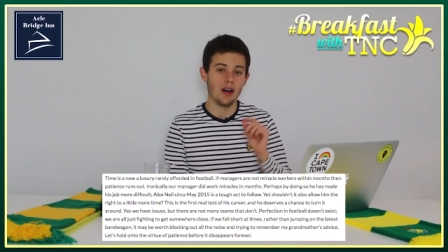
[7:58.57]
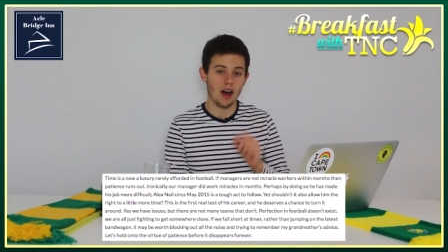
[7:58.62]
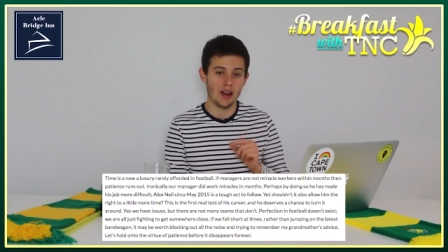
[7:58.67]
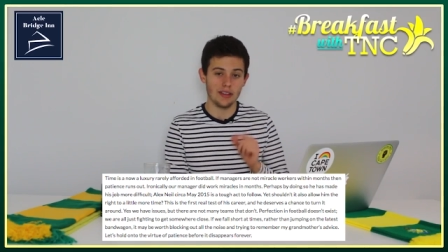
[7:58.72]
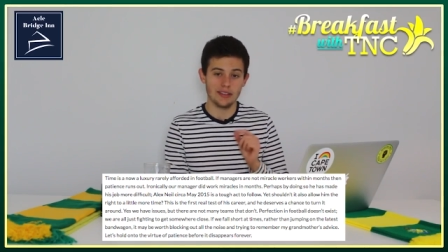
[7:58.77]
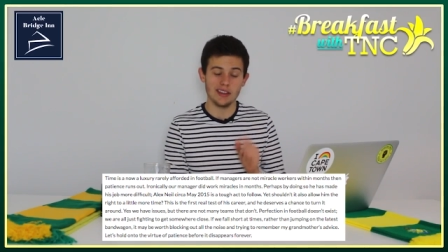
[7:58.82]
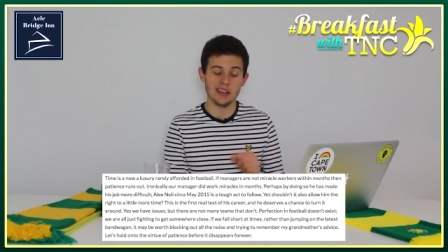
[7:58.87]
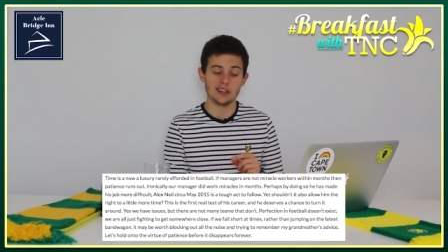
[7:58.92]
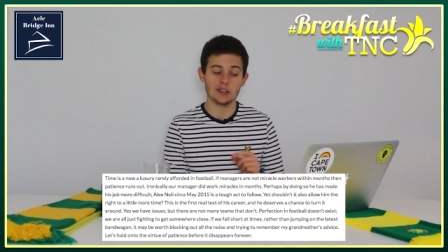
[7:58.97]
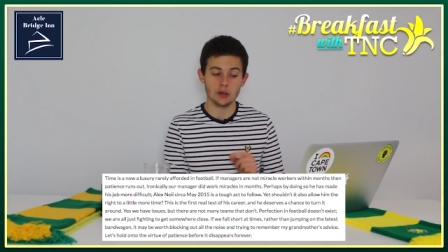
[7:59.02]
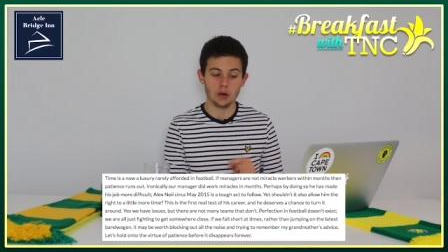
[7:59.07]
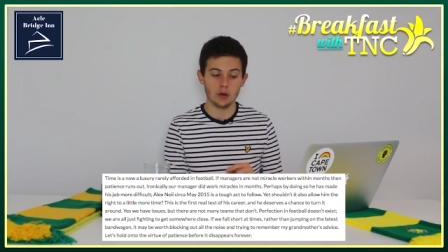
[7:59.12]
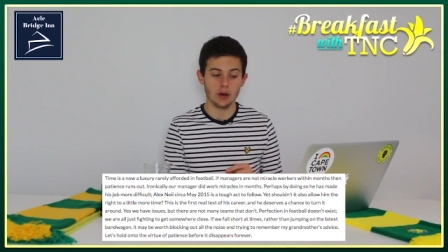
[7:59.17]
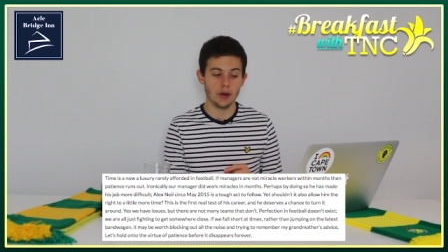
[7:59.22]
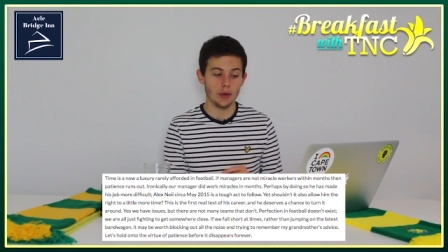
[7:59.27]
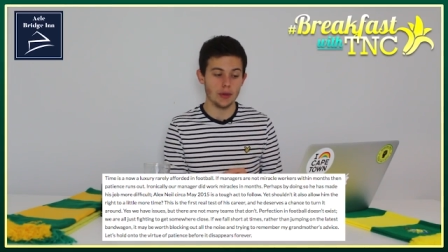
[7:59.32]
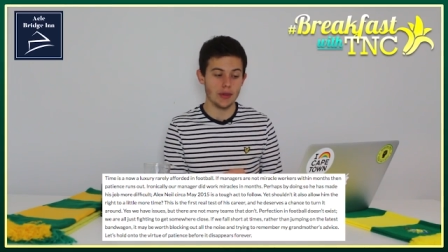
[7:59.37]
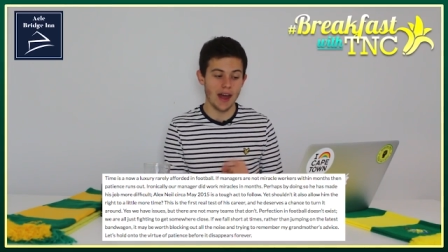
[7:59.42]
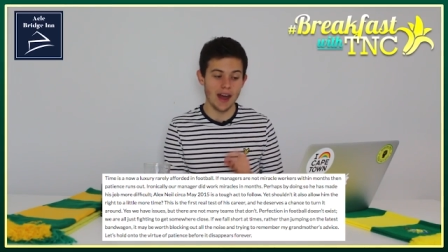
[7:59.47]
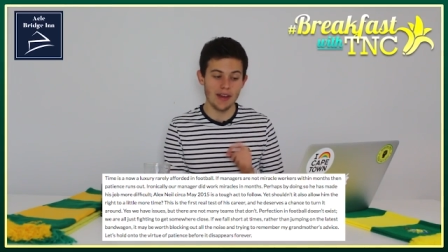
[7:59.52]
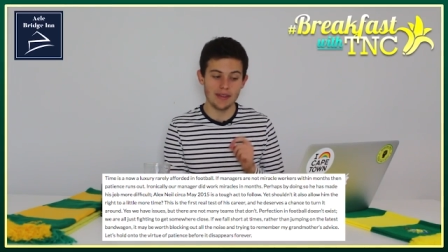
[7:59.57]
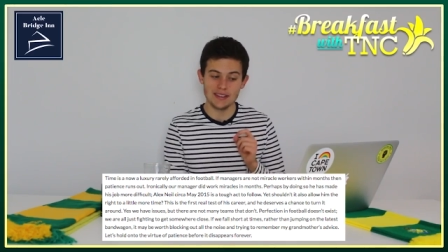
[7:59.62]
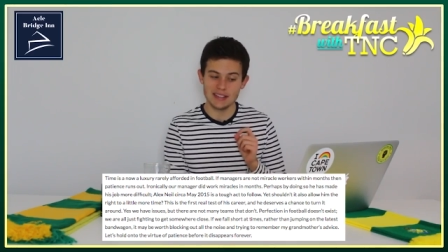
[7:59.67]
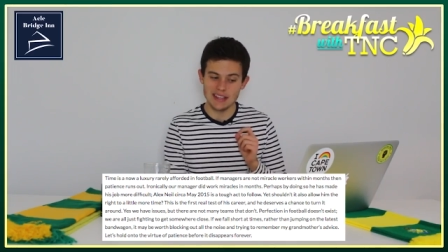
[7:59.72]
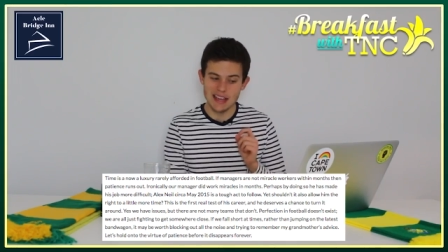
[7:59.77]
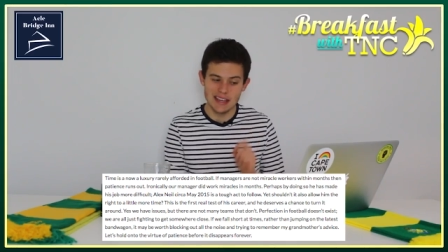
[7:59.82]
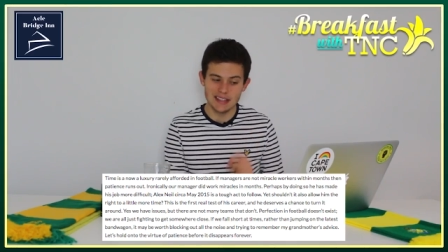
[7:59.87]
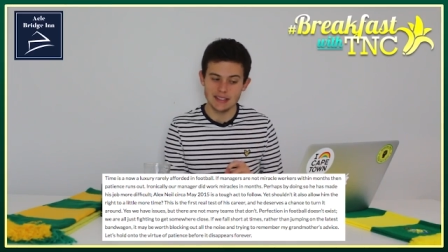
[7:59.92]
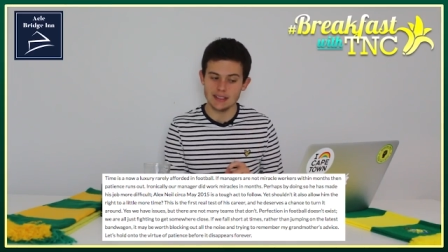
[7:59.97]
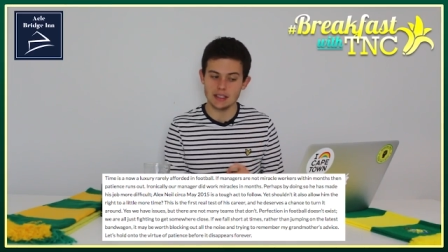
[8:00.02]
I disagree with that.
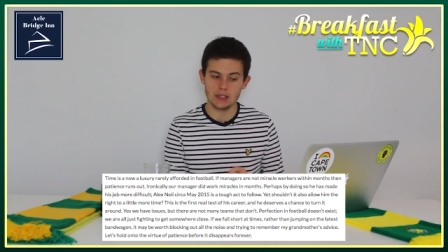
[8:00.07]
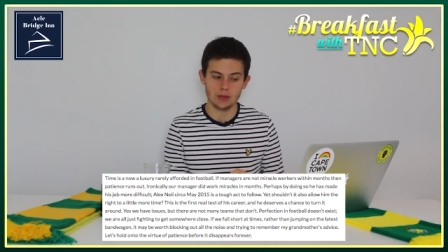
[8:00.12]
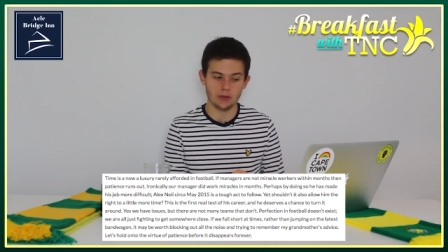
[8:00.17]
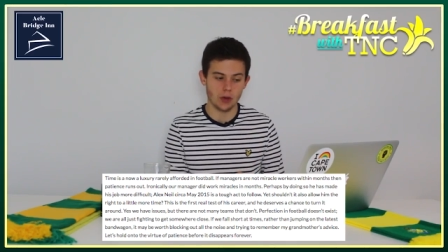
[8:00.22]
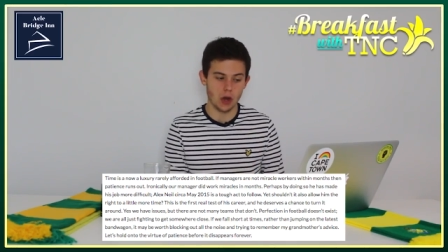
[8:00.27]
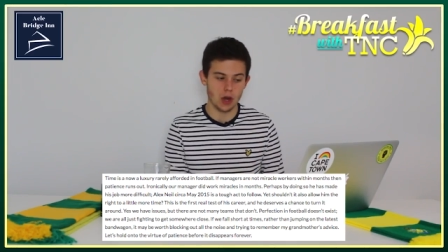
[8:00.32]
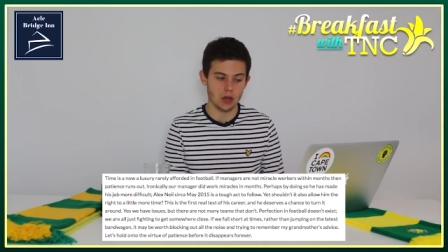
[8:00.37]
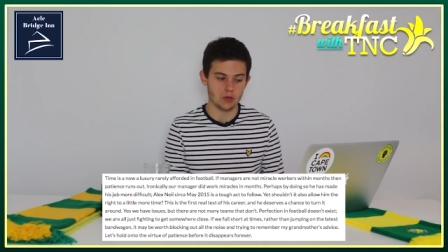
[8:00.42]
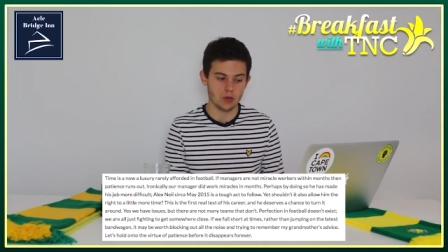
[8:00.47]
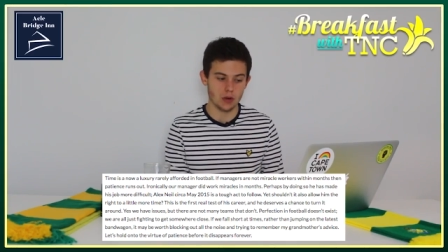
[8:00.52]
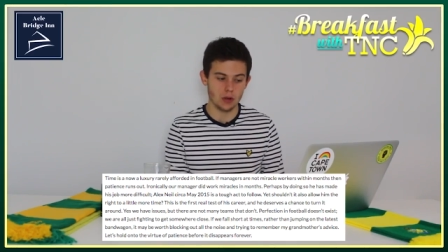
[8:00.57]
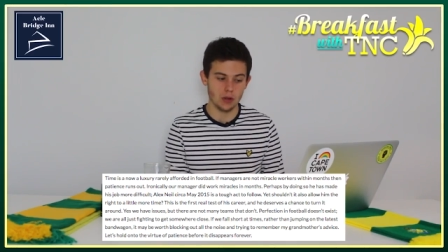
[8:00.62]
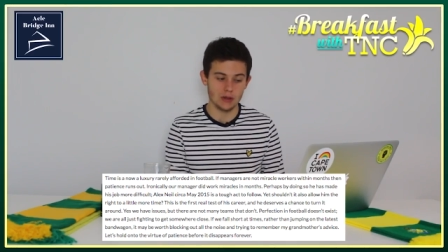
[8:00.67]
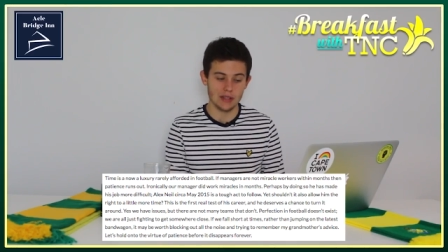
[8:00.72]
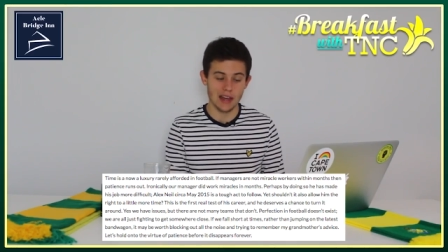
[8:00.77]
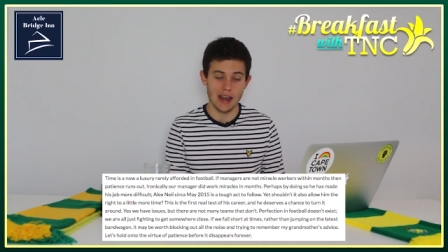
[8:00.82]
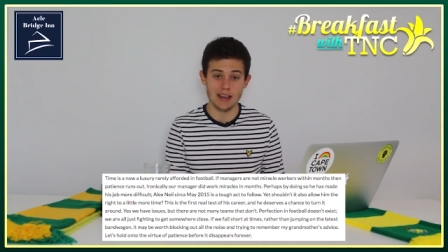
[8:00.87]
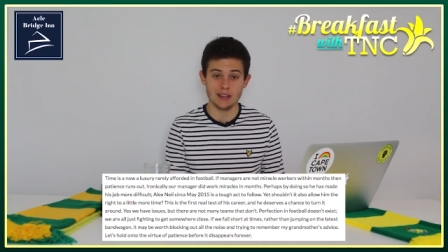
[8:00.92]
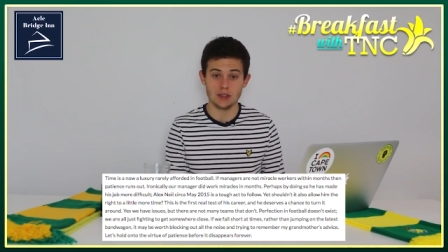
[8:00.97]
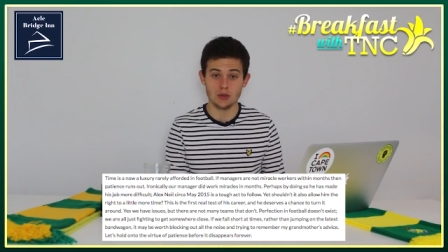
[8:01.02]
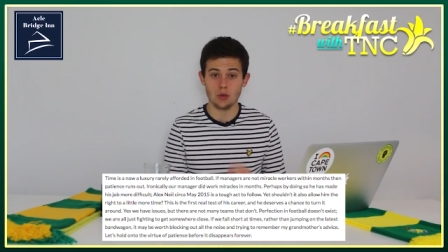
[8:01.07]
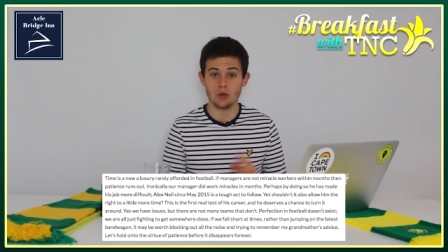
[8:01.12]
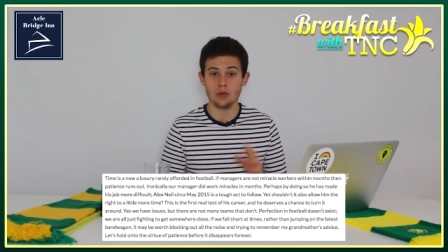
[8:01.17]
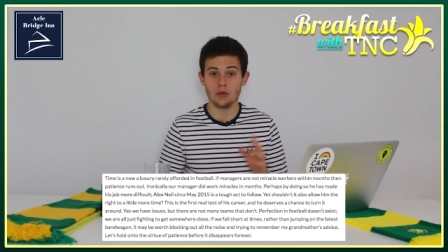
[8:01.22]
This isn't his first real test.